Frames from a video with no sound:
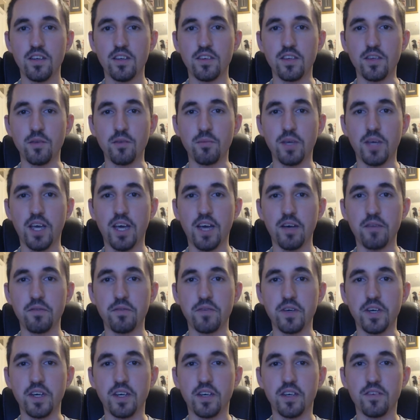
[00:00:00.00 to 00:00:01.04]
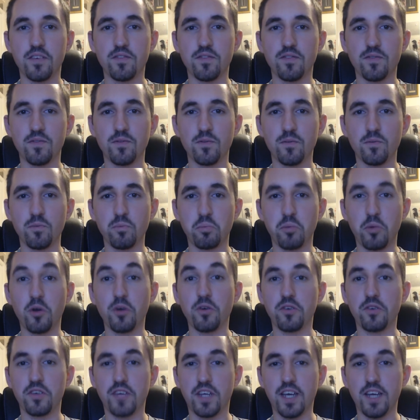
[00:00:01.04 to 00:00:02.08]
So then we have
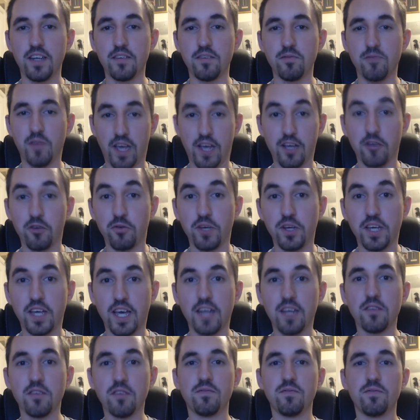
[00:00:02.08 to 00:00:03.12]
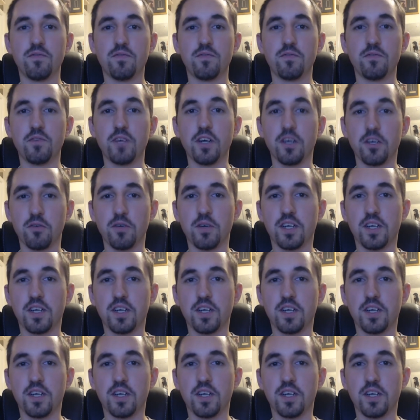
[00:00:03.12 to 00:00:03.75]
Bond getting angry again very